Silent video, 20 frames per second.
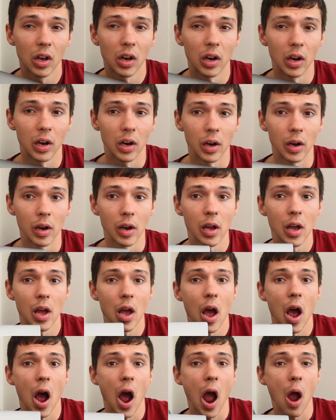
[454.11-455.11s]
Uh,
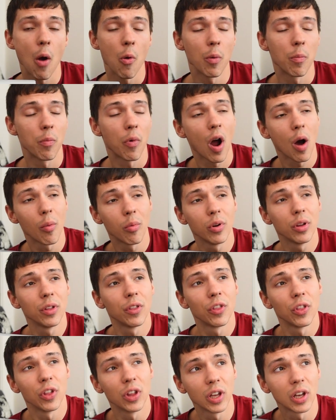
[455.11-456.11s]
I would probably
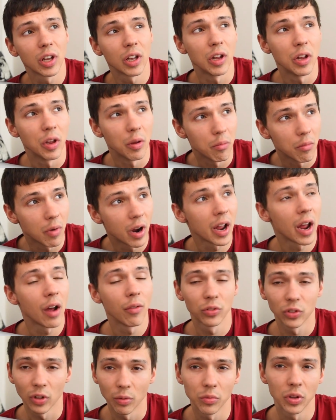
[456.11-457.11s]
think it might
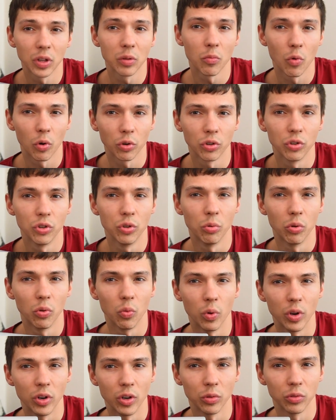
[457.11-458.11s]
have something more to do with
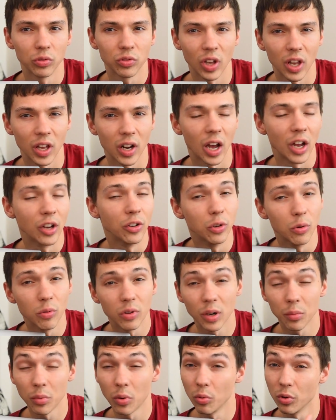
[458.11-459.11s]
Windows 10. I do
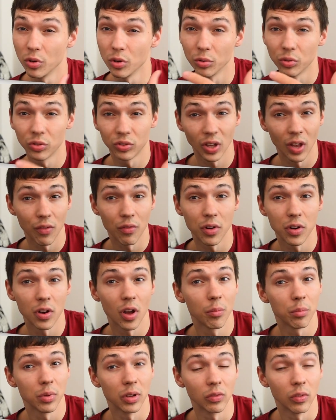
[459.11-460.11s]
remember Windows 7
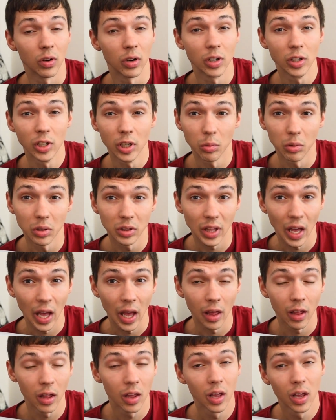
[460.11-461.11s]
not being very good with
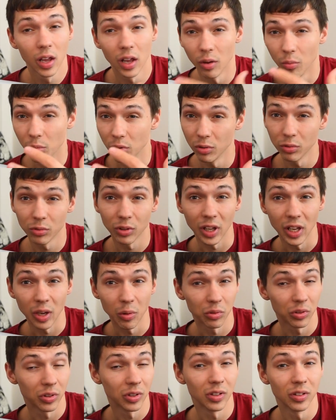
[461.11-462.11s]
that, and Windows
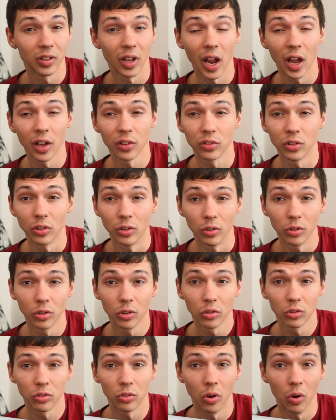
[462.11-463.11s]
8 was a disaster.
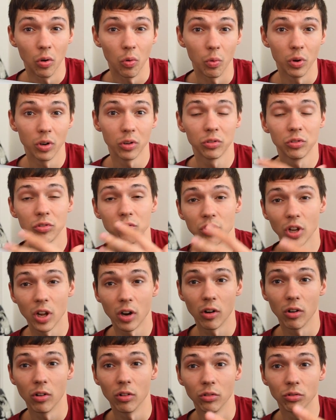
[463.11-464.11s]
So, Windows in
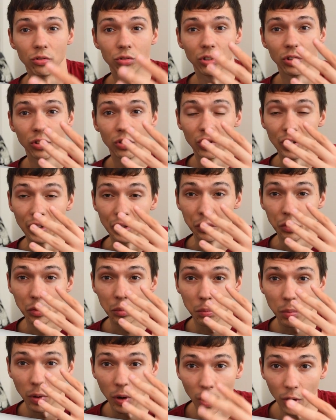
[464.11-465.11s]
general just
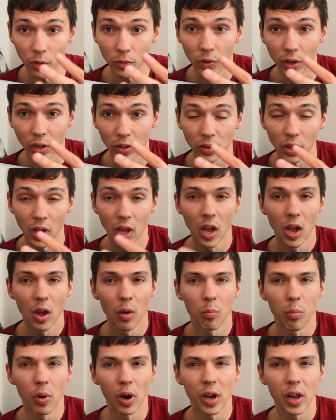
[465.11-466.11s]
isn't perfect.
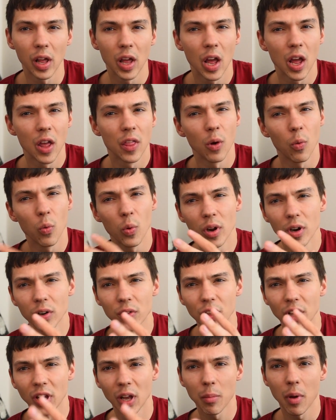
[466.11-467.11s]
But the
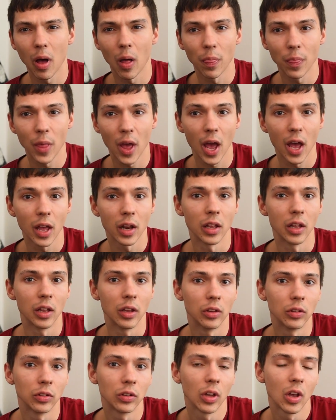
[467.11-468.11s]
weird thing about that
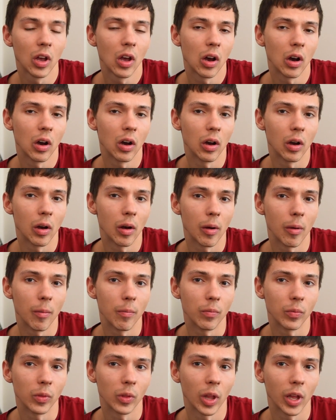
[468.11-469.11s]
is,
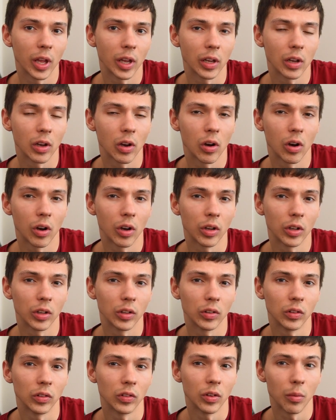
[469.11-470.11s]
um, like
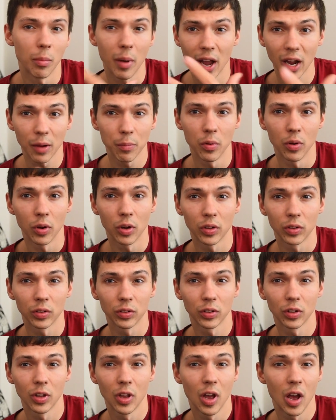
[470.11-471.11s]
on the
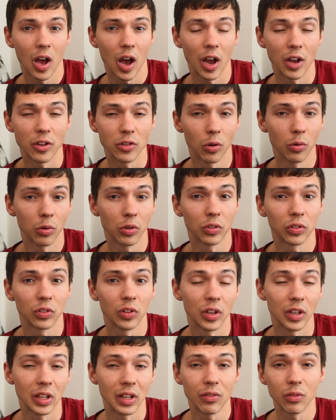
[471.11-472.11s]
MacBooks, I noticed
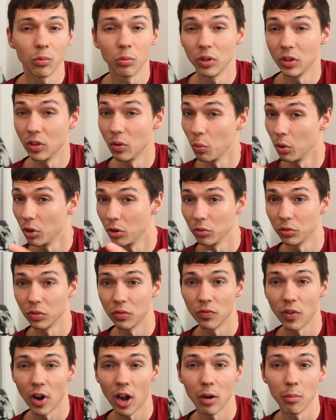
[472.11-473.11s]
that even in the Windows
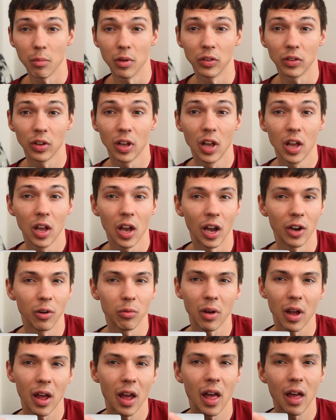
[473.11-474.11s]
environment, I
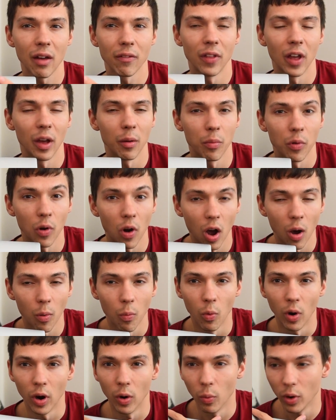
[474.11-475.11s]
don't have that
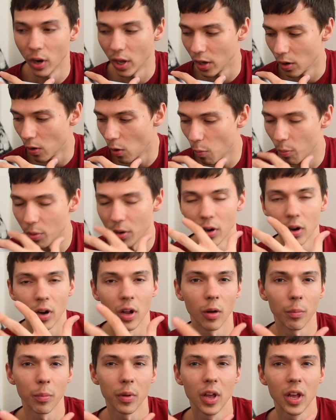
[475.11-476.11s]
problem where when I open it
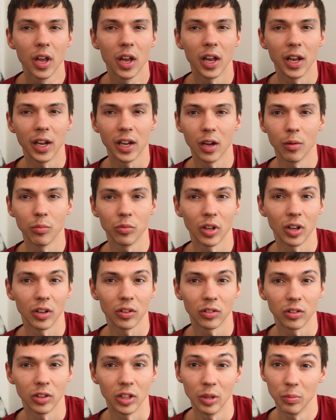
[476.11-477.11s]
up, it comes out
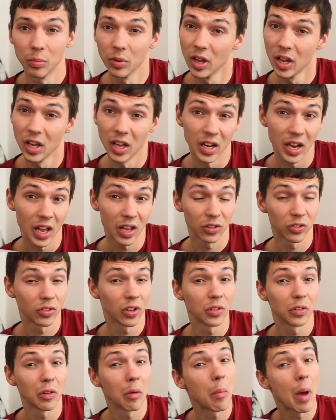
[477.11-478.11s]
of sleep. It has
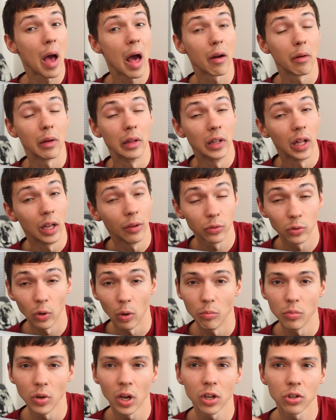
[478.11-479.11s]
tons of battery life, so
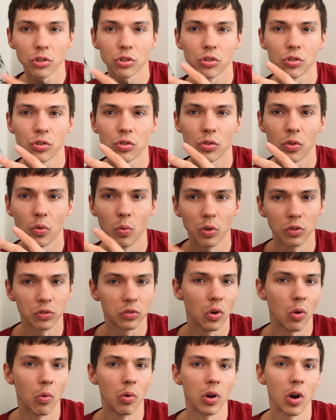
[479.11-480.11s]
I'm not sure what's
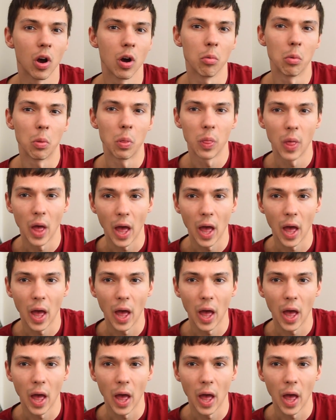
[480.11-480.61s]
going on with